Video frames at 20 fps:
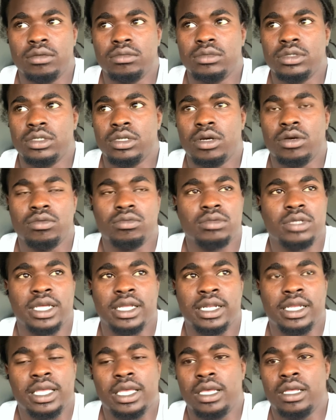You know,
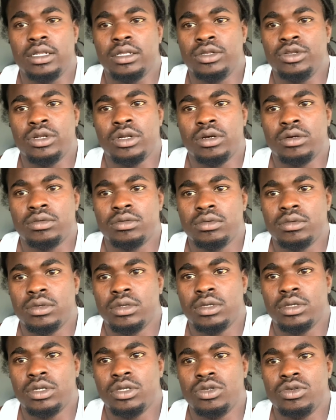and again, you know,
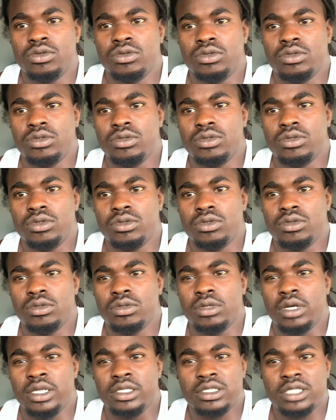you
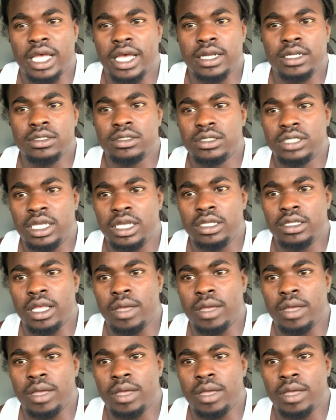on sight unseen.